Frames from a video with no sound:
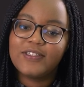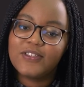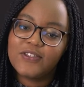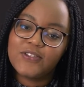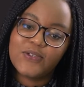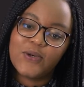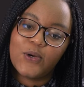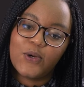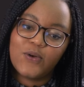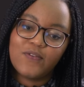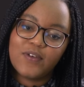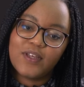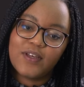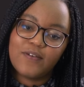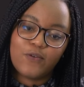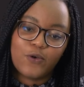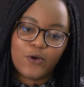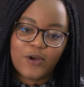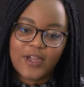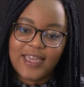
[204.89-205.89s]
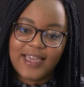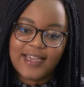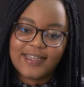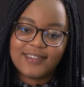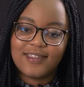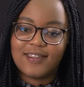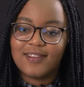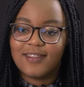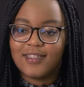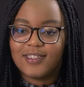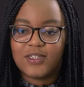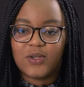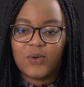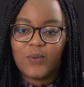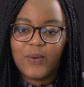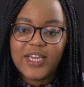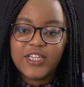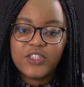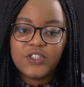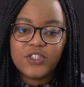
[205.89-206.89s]
to solve for x in this
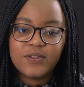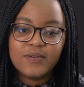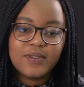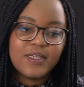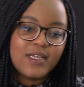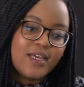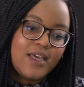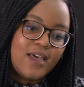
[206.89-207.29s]
equation.